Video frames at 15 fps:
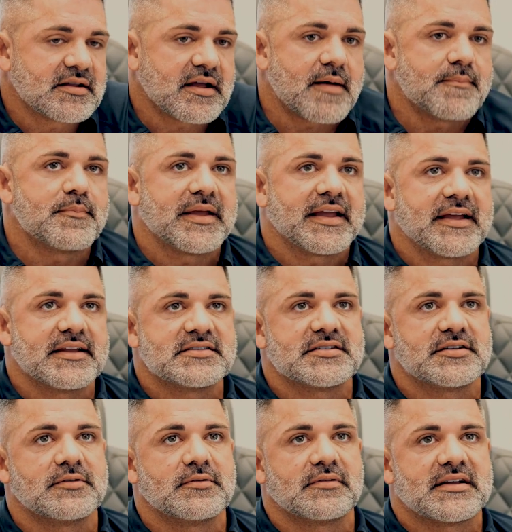I'm big
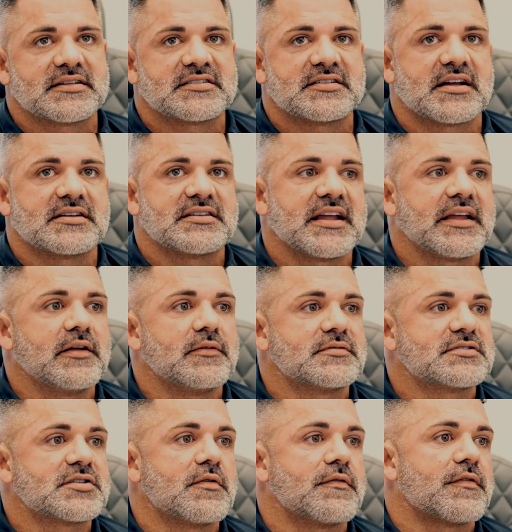into, let's not take you
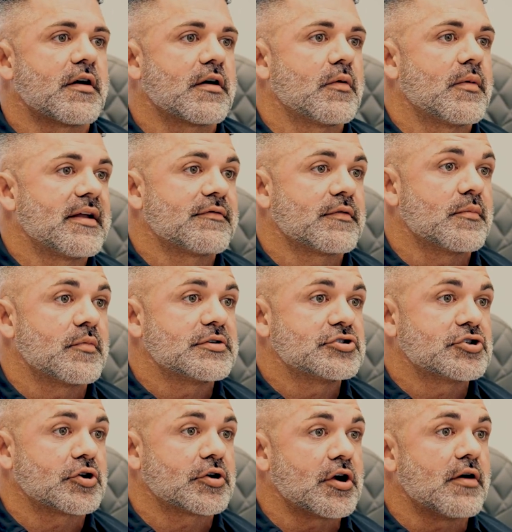so far away from
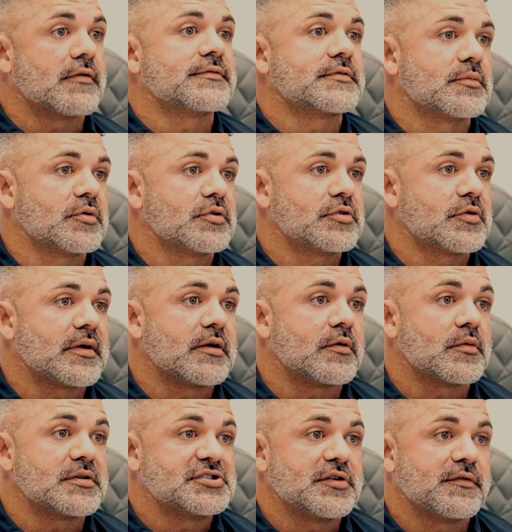what you're comfortable doing
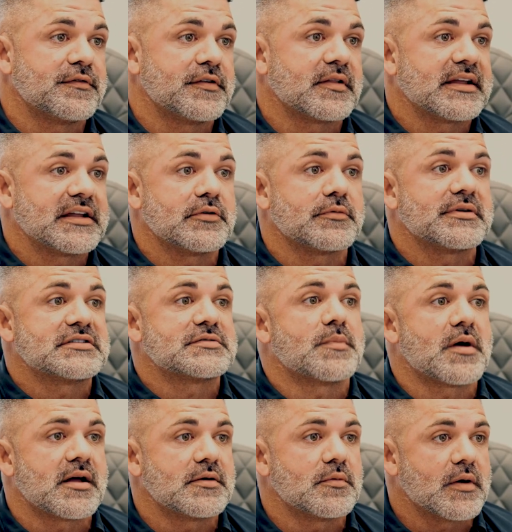or what you feel like you
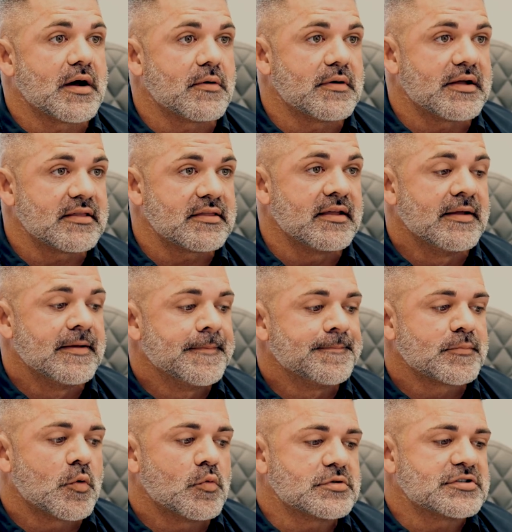respond well with.
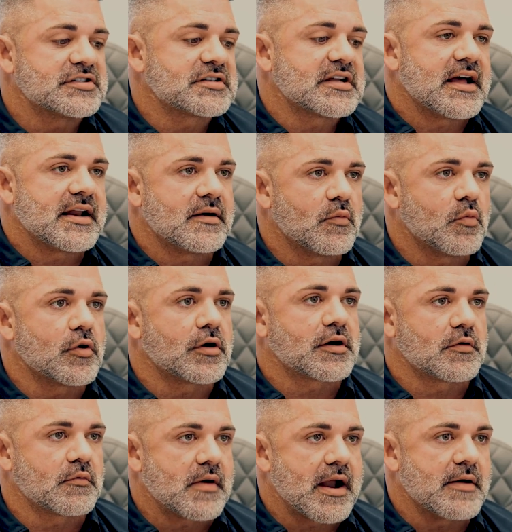We'll just kind of
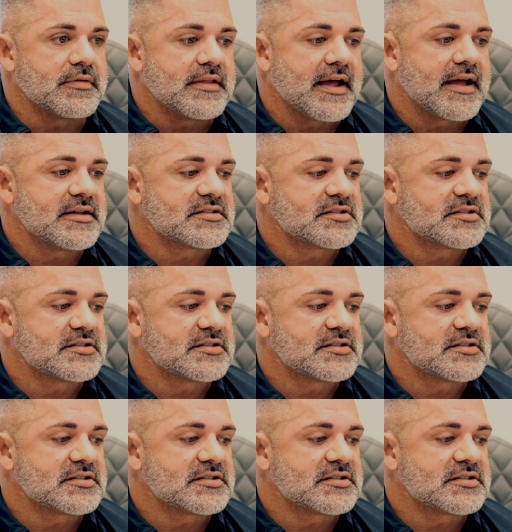work around that.